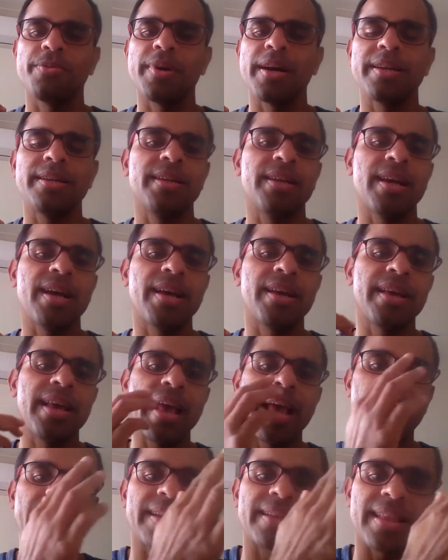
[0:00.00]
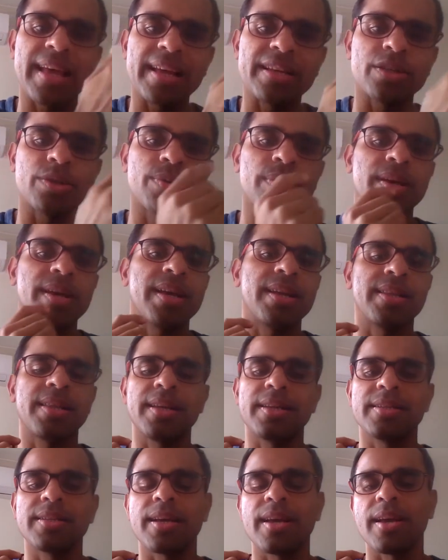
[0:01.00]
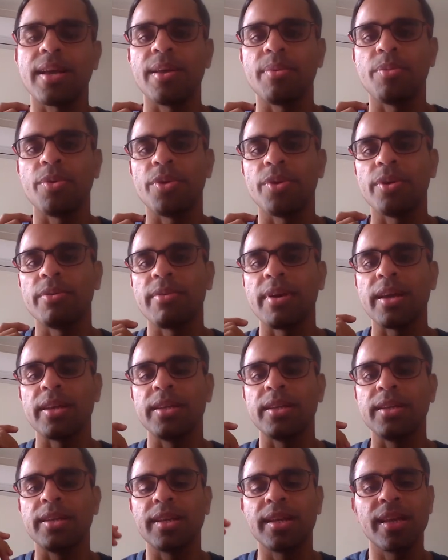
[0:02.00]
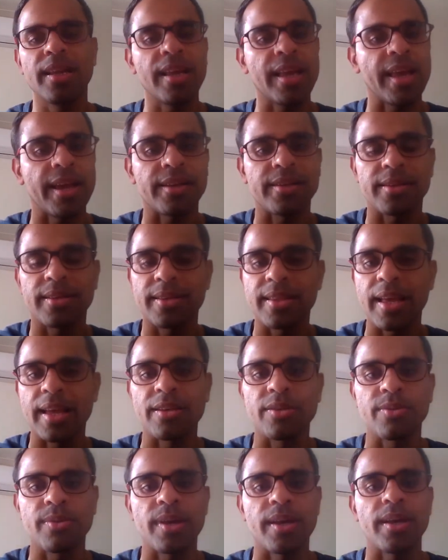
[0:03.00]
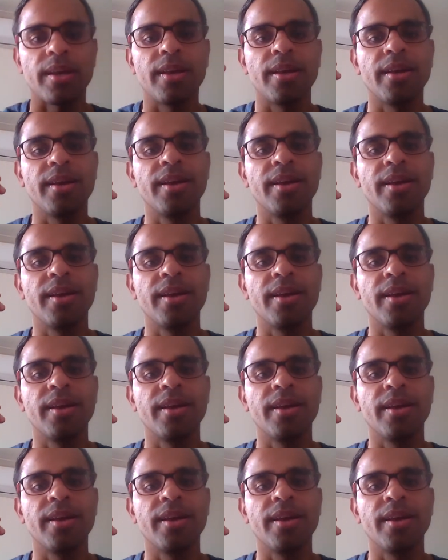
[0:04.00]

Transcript: why did I act that way at that time, or why did he act that way?